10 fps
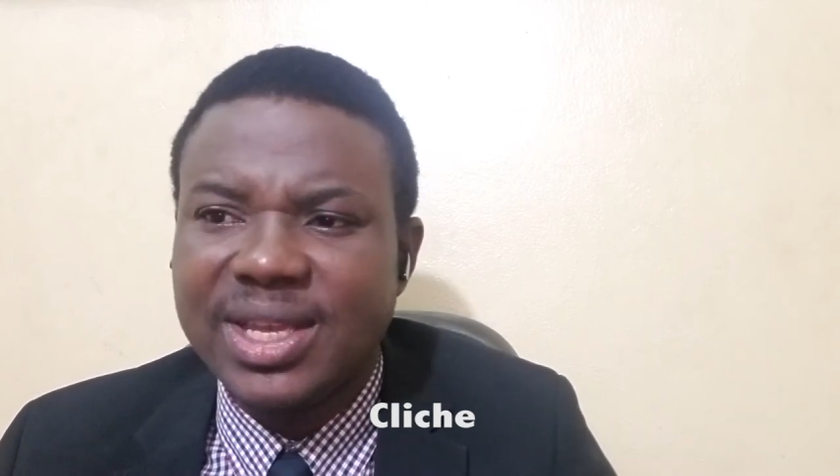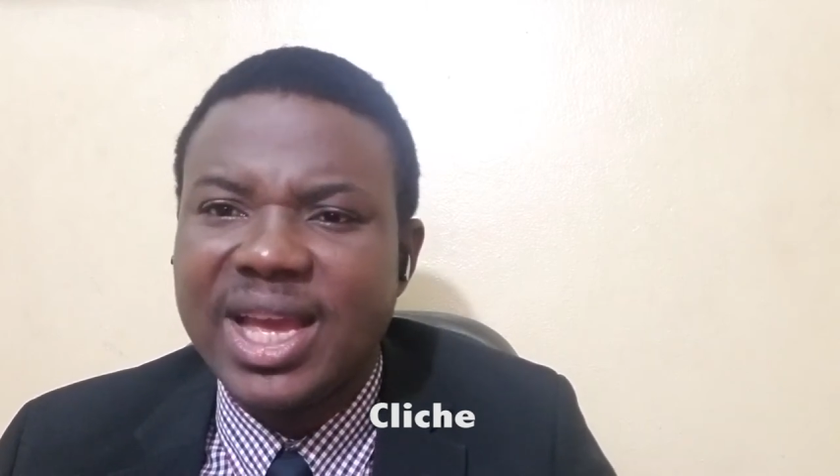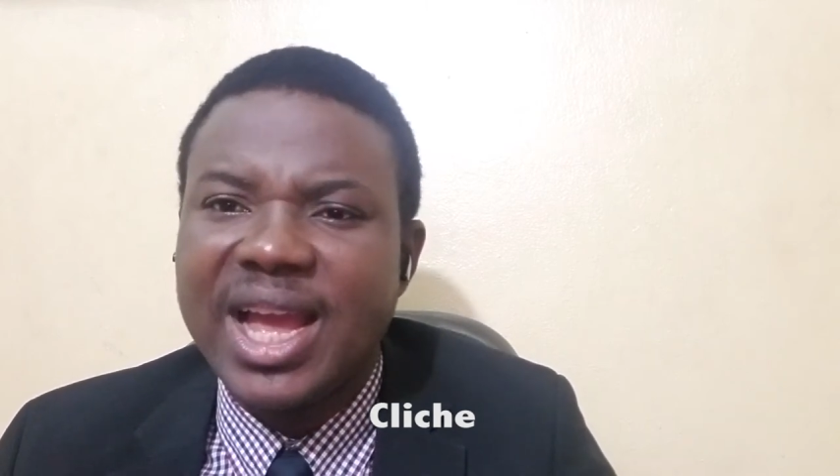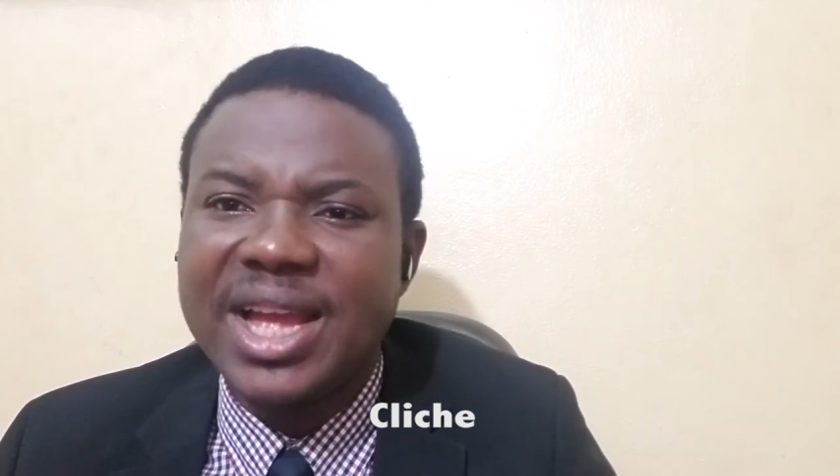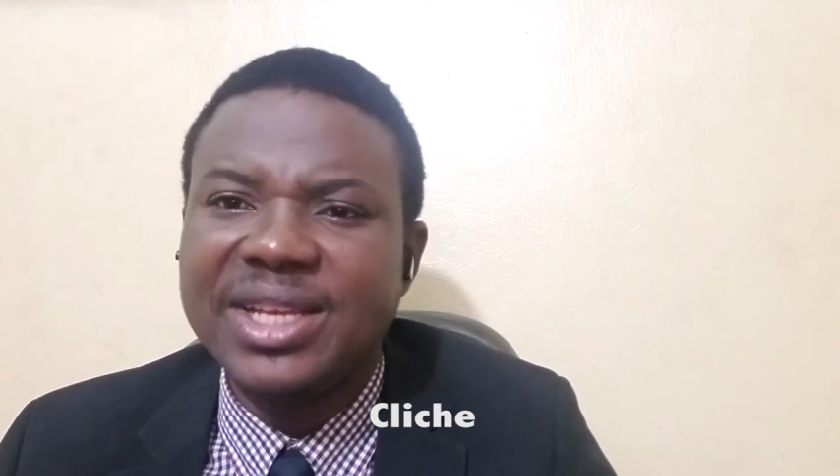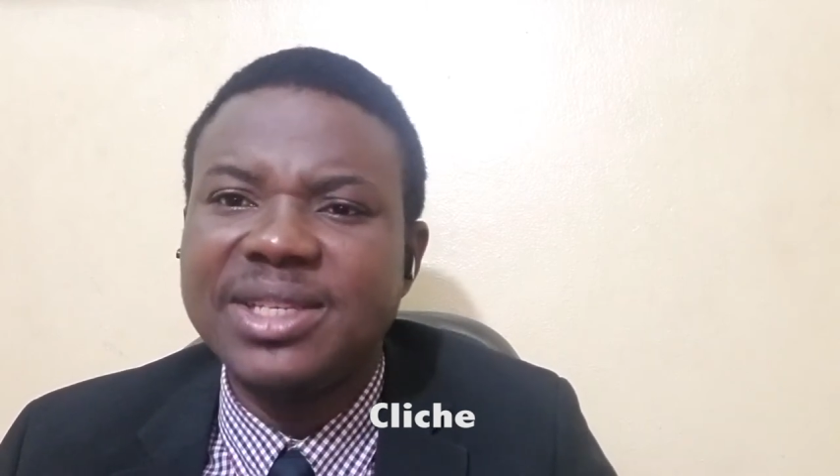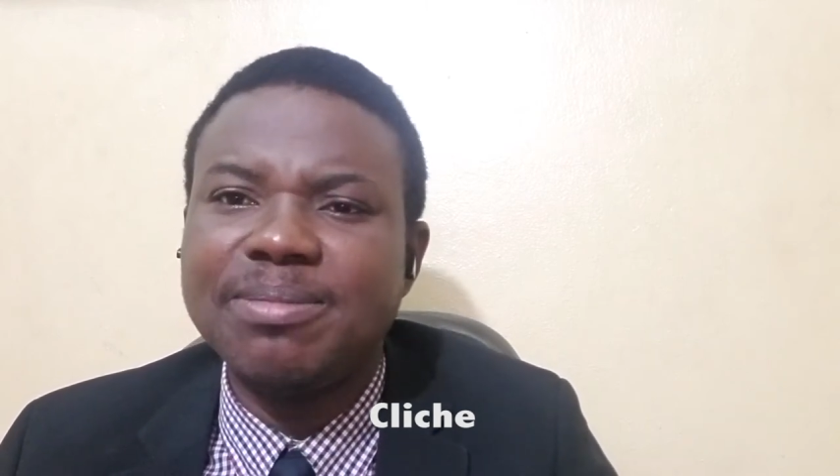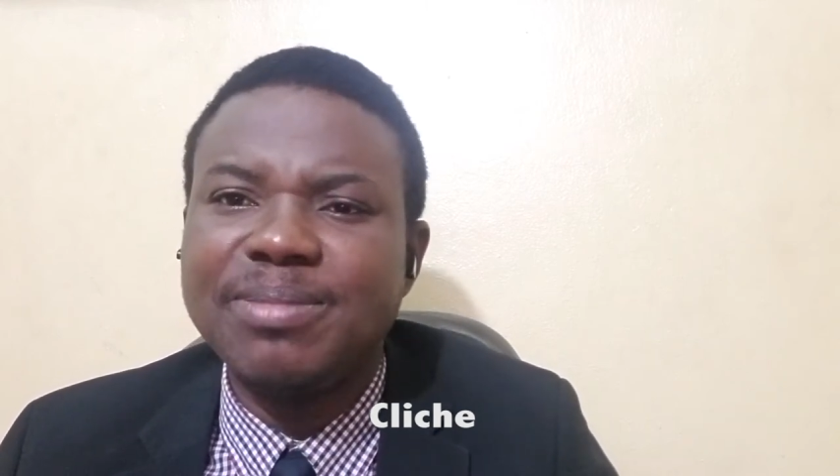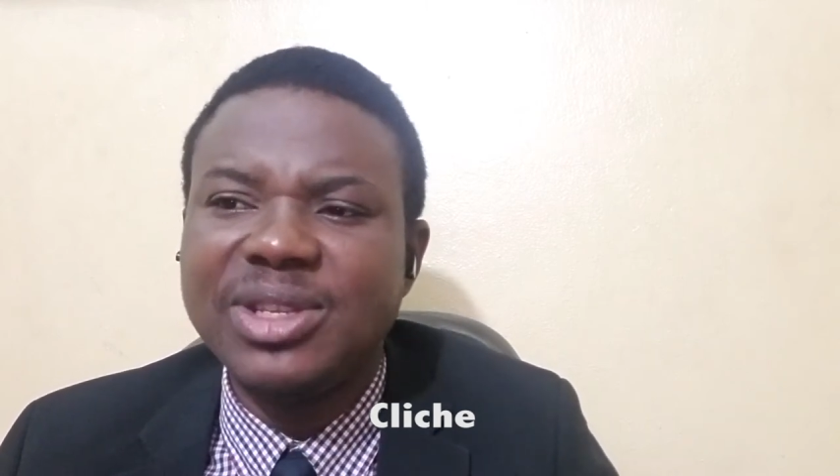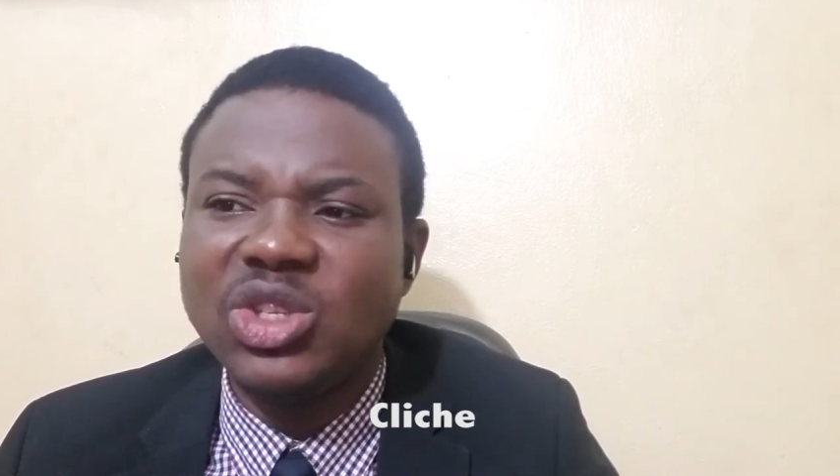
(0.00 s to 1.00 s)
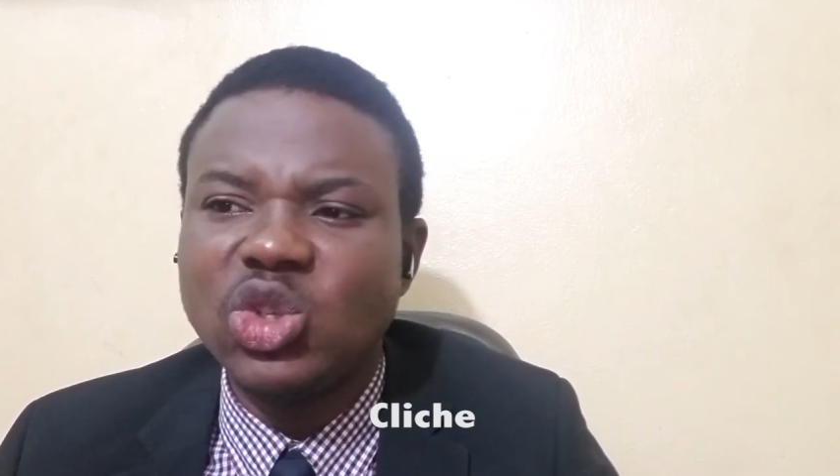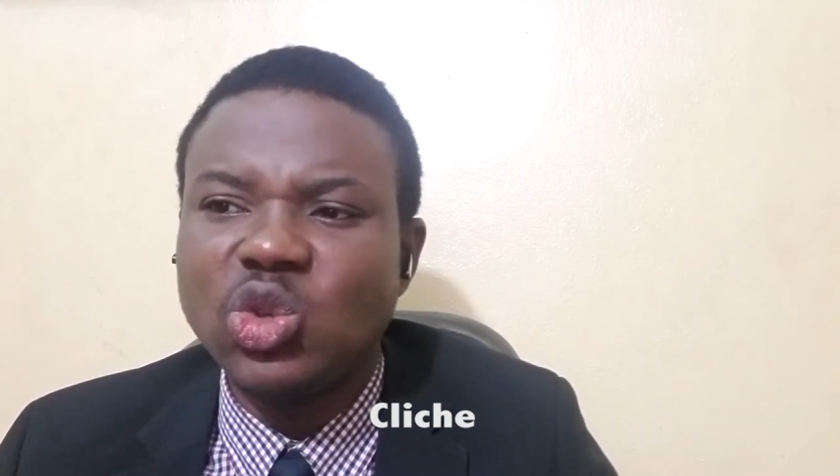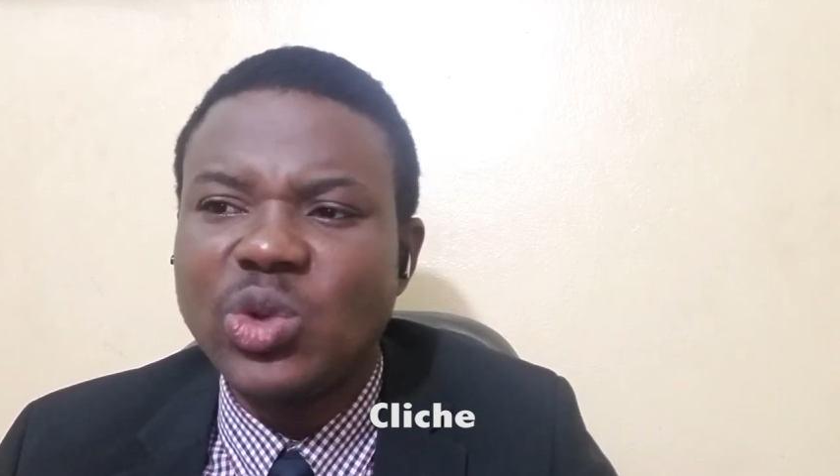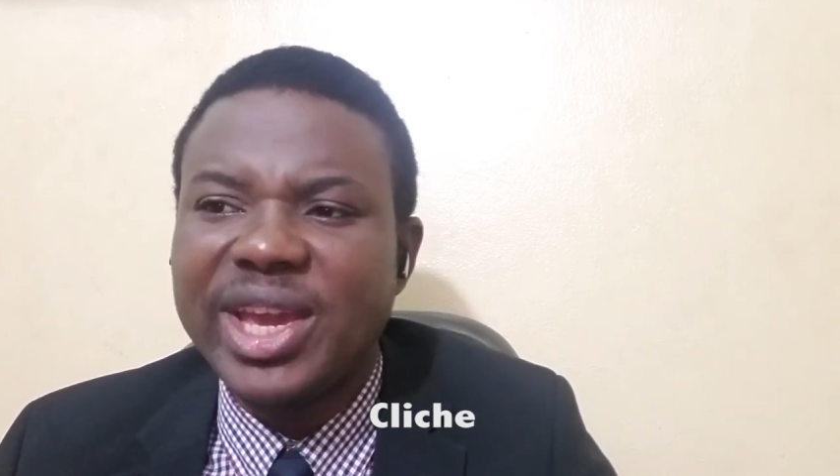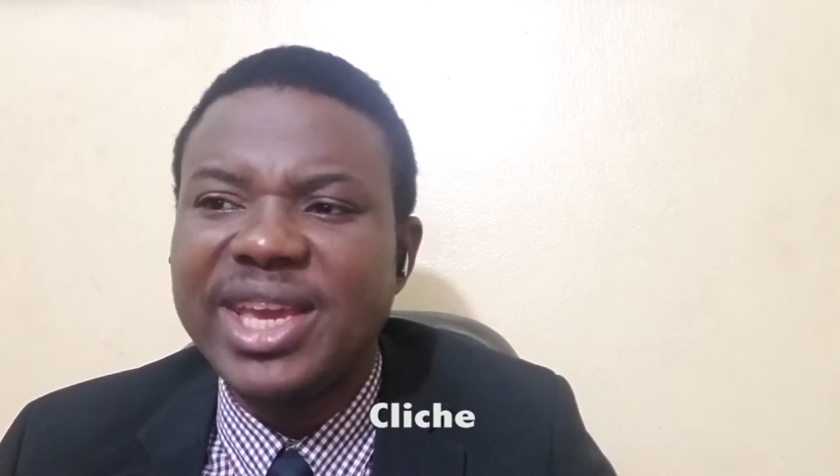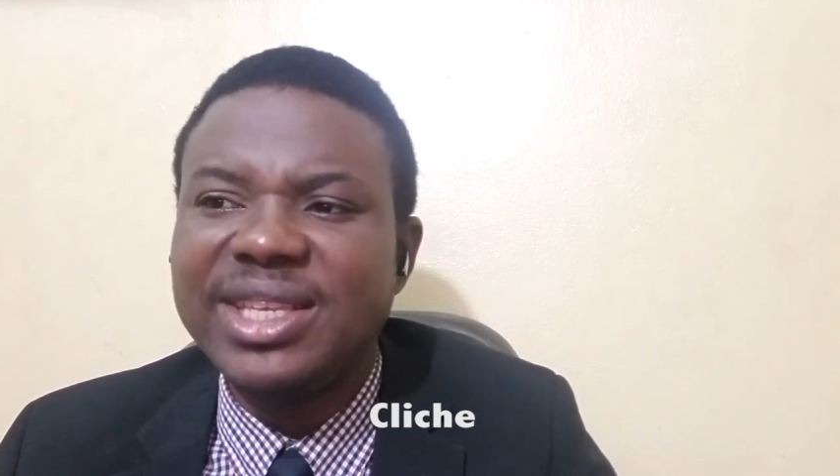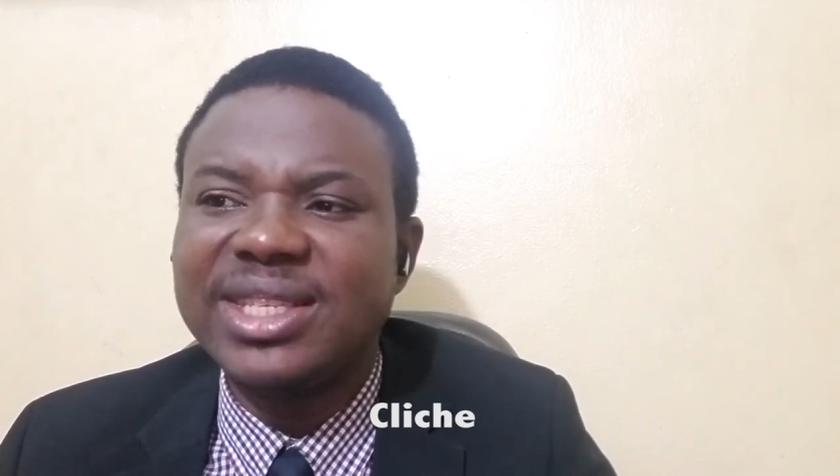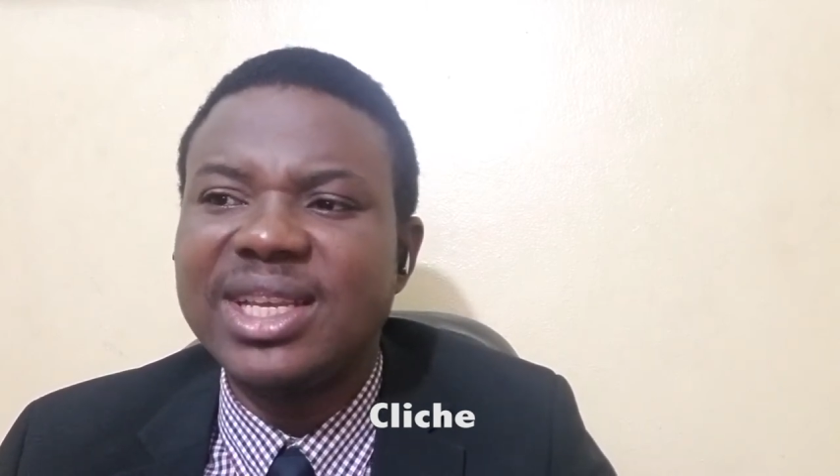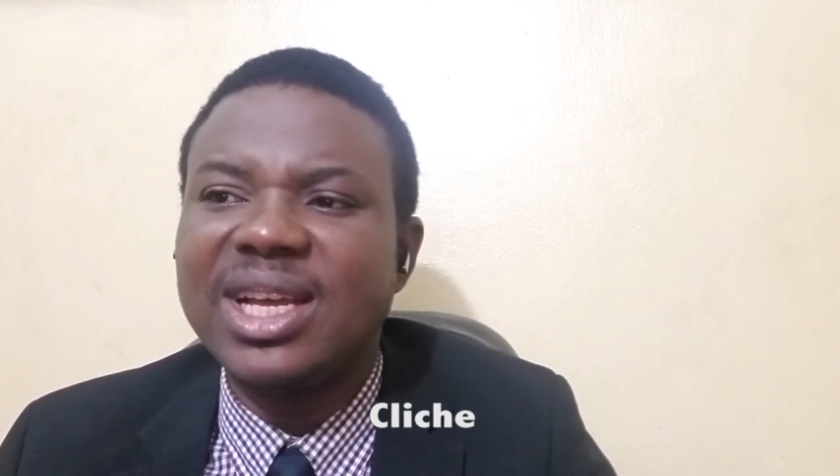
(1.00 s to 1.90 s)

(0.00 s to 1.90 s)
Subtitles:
and betrays